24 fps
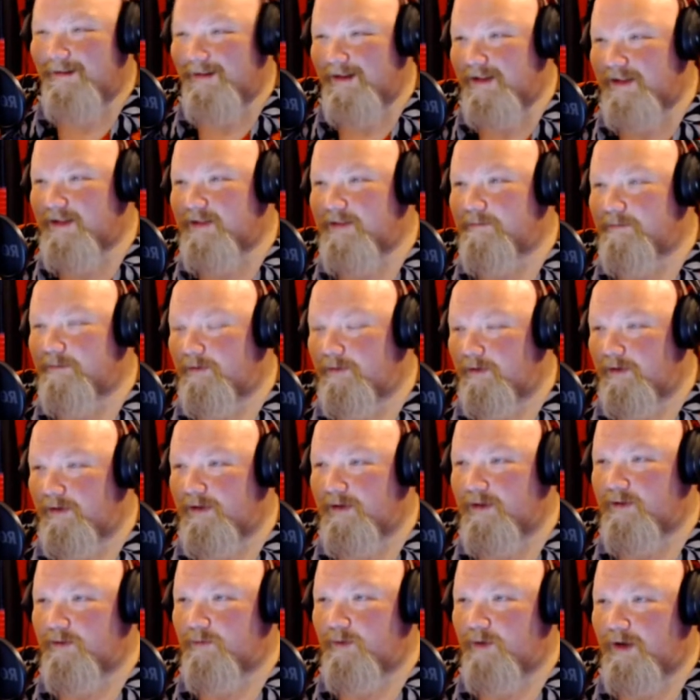that's important
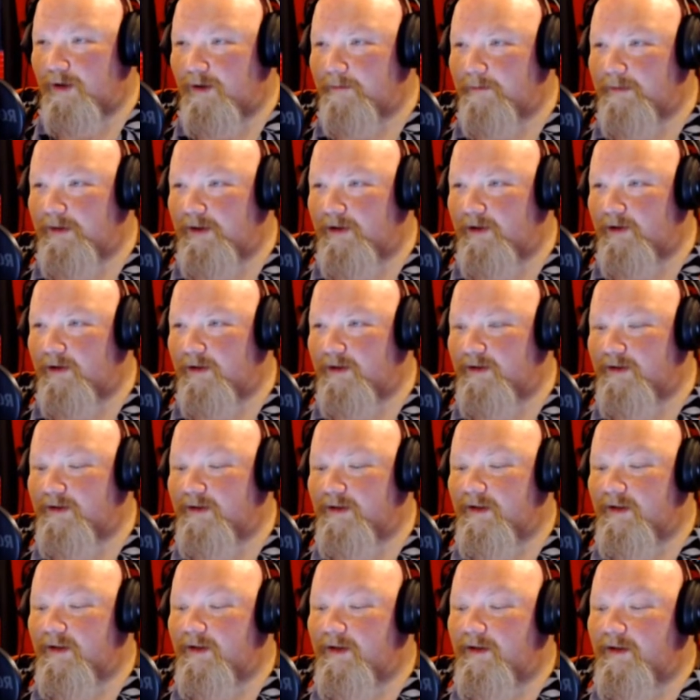as well, because
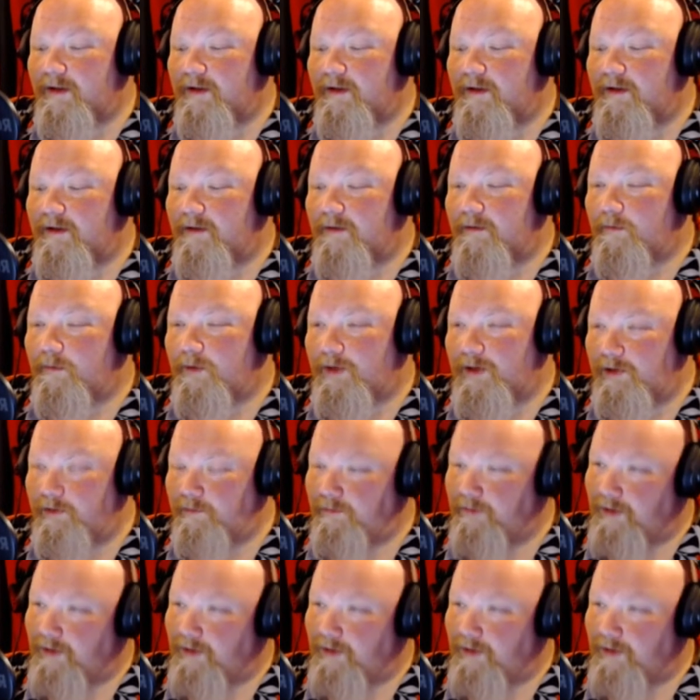when you